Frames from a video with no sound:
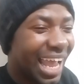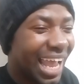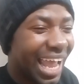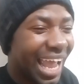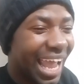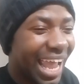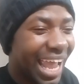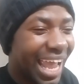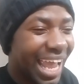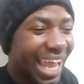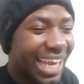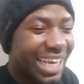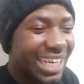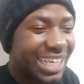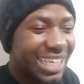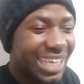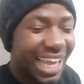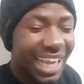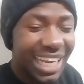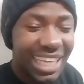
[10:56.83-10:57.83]

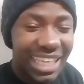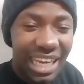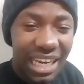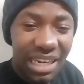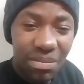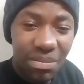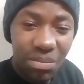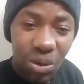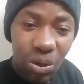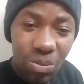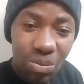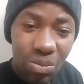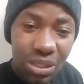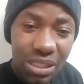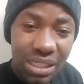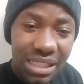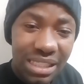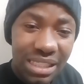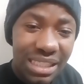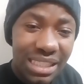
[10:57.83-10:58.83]
And at that
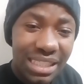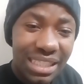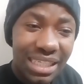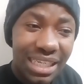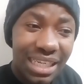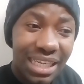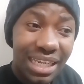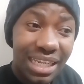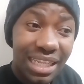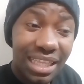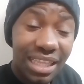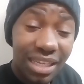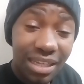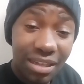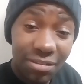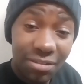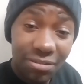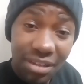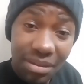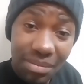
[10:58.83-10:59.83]
moment,
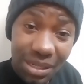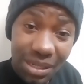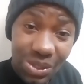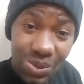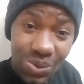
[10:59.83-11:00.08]
the female